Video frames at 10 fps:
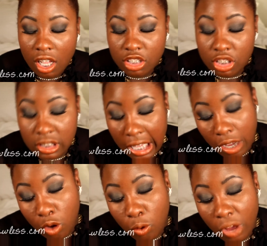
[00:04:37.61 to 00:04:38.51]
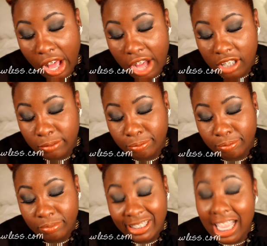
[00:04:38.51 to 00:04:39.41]
So
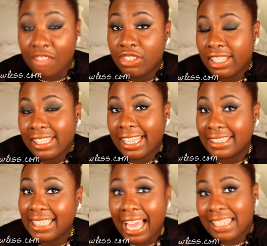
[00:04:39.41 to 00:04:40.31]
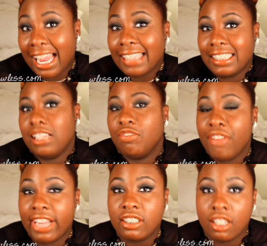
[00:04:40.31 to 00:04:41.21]
definitely, like I said, I like the
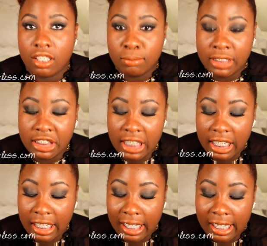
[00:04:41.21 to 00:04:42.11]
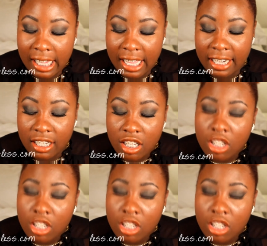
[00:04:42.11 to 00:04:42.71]
effect of the machine, and